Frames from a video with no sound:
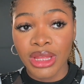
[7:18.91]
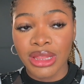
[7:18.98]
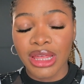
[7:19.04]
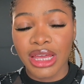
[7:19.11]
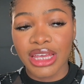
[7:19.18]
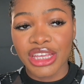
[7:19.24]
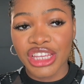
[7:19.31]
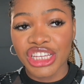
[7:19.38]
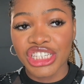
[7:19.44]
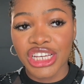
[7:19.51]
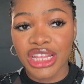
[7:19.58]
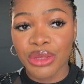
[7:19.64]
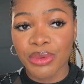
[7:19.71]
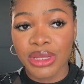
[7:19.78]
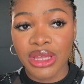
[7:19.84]
Like,
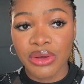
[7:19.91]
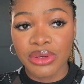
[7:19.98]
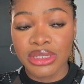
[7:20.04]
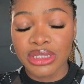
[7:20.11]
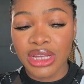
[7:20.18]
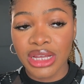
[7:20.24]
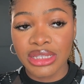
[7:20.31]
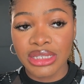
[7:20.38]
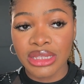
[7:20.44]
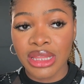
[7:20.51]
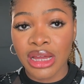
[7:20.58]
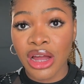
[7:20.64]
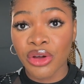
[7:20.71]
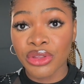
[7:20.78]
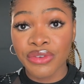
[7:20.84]
initially when I was starting,
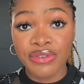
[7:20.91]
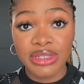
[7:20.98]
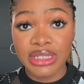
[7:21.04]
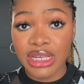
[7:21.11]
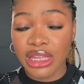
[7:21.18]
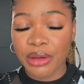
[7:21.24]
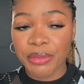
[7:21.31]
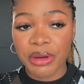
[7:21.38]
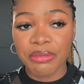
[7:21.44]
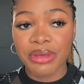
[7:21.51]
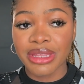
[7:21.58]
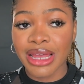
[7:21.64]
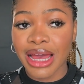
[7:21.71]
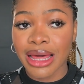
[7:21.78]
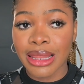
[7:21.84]
like, I would even see an apartment
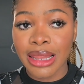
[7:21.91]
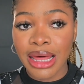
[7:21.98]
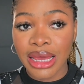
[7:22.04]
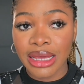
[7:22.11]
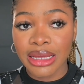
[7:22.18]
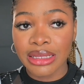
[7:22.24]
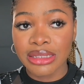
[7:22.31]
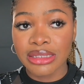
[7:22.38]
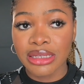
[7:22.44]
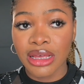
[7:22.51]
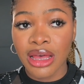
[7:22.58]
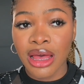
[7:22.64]
that I liked,